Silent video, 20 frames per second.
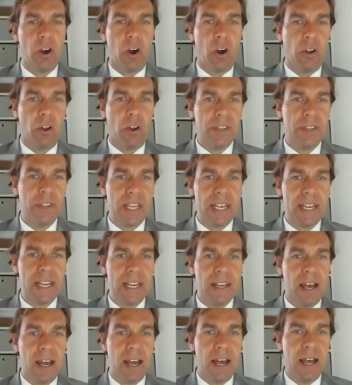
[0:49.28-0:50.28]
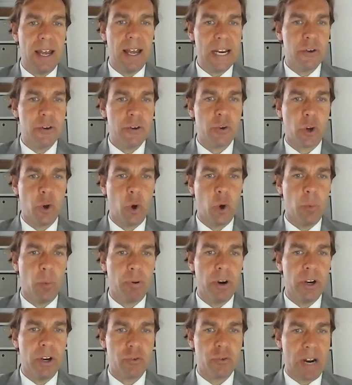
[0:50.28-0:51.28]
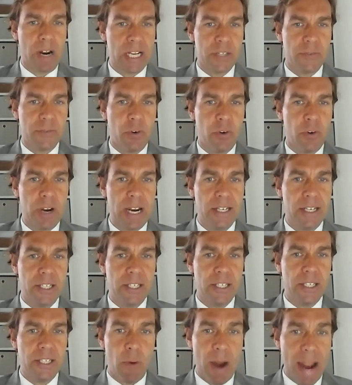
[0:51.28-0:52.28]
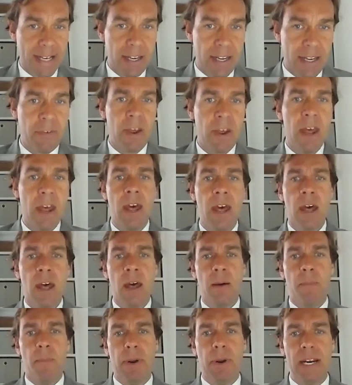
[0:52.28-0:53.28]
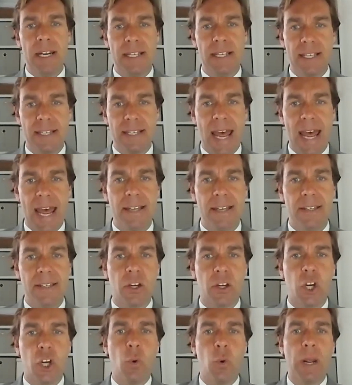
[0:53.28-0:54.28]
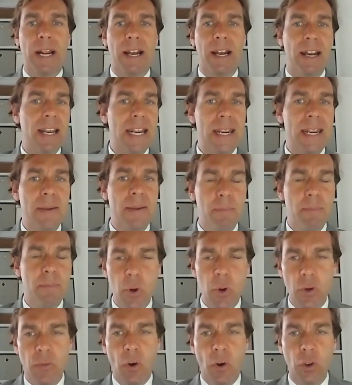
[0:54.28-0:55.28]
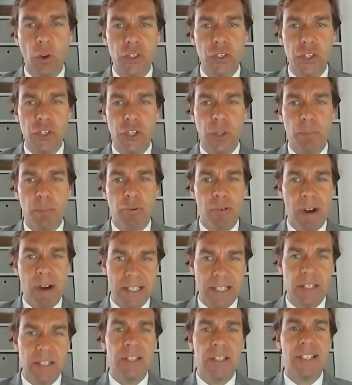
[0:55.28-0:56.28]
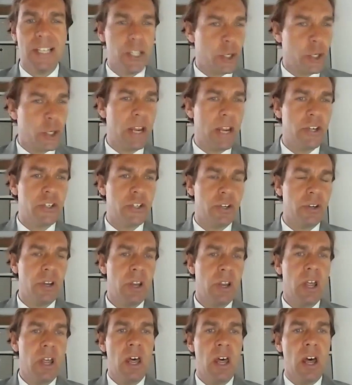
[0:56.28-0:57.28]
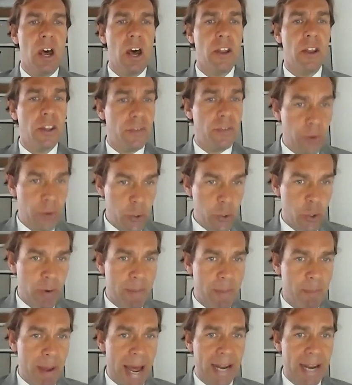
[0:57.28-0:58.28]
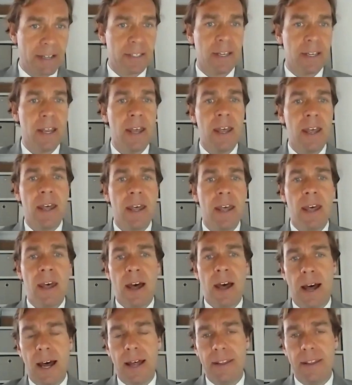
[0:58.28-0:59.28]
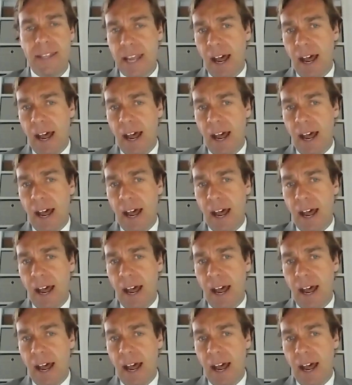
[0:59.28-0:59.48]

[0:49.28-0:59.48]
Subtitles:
on the Intra-corporate Transferee Directive, but instead quickly move on to the present situation and the future impact. The